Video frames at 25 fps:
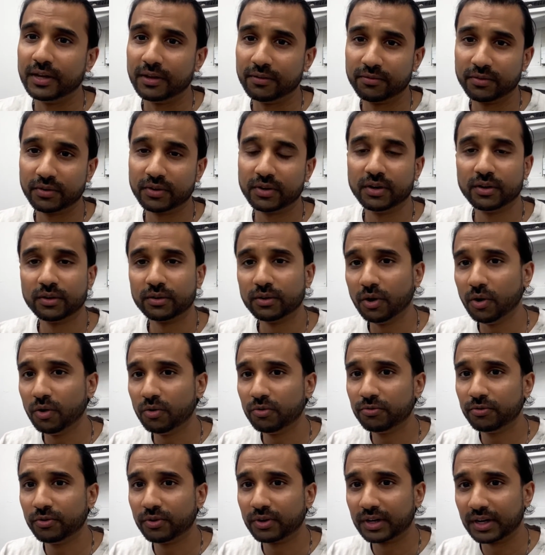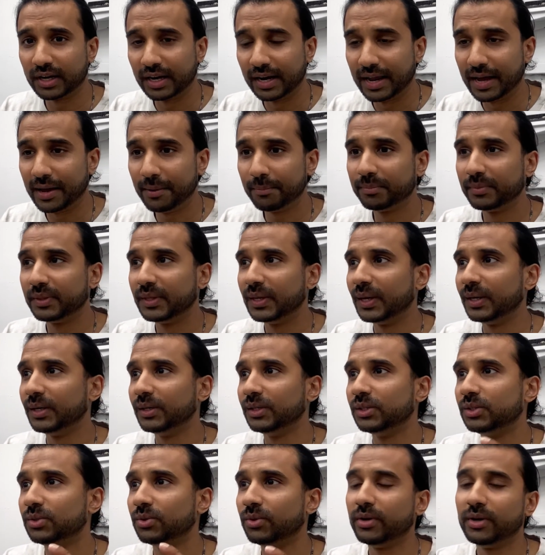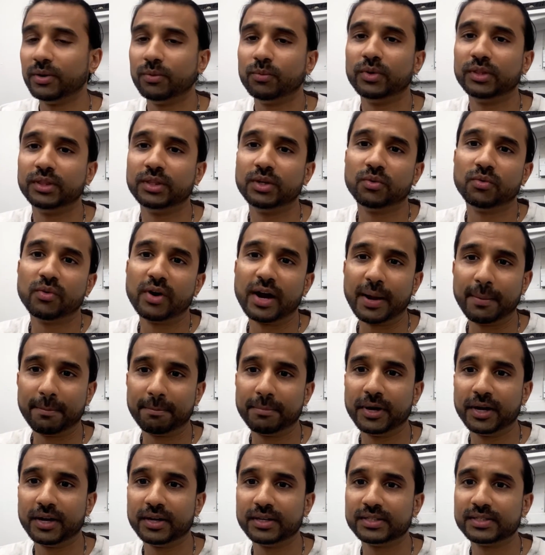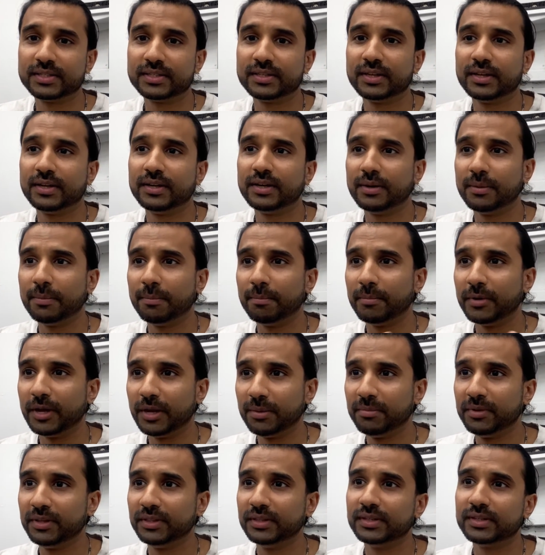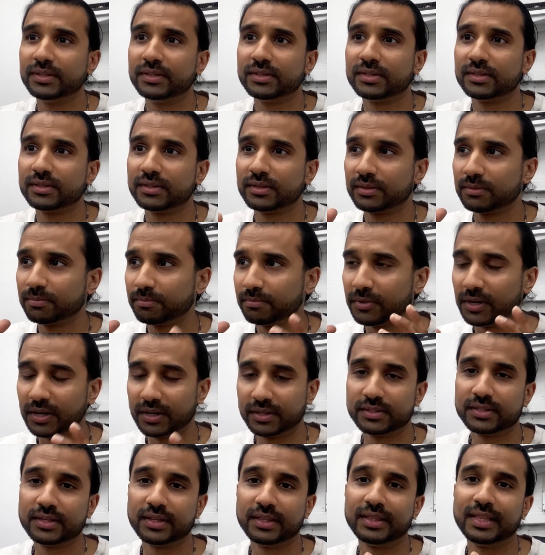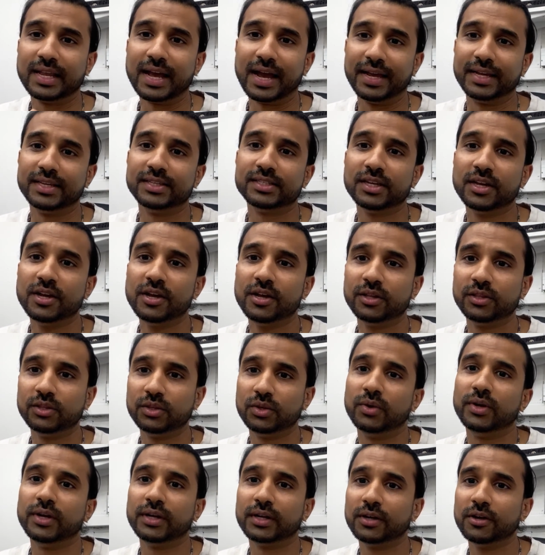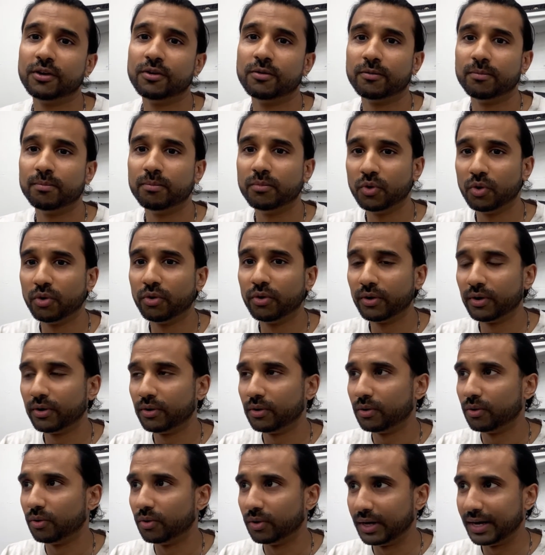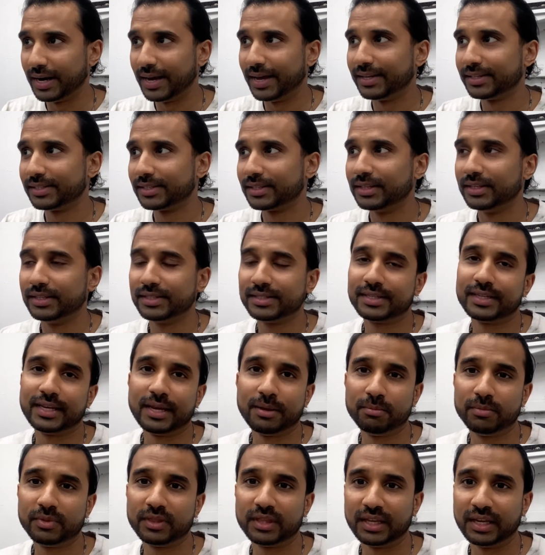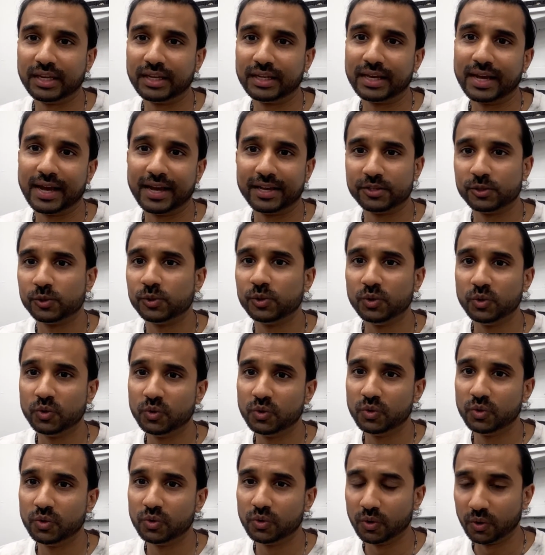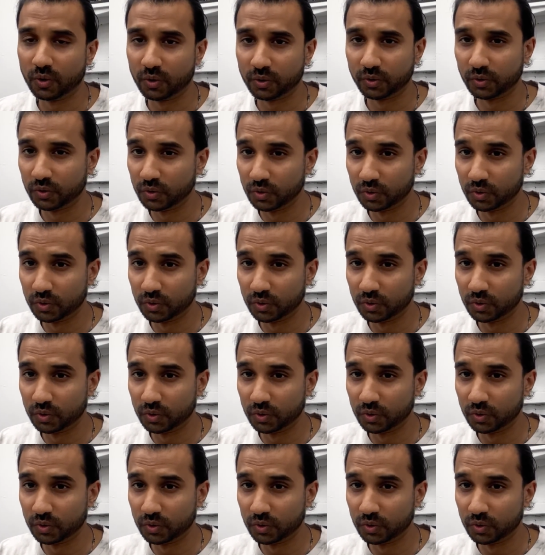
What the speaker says: if you're gonna go for a collab, then do it with the right person. Maybe this person that is doing more or less the same thing as you do on